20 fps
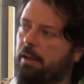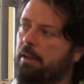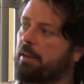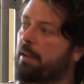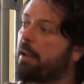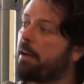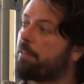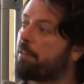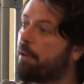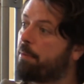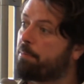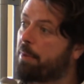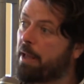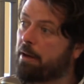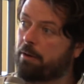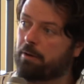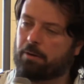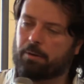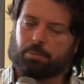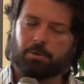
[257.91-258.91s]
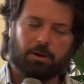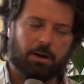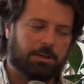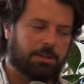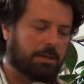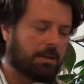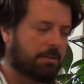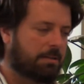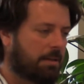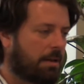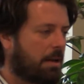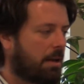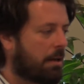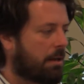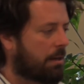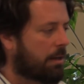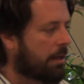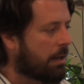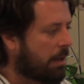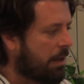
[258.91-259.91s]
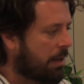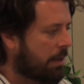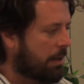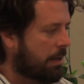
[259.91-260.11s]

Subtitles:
kind of competitor projects on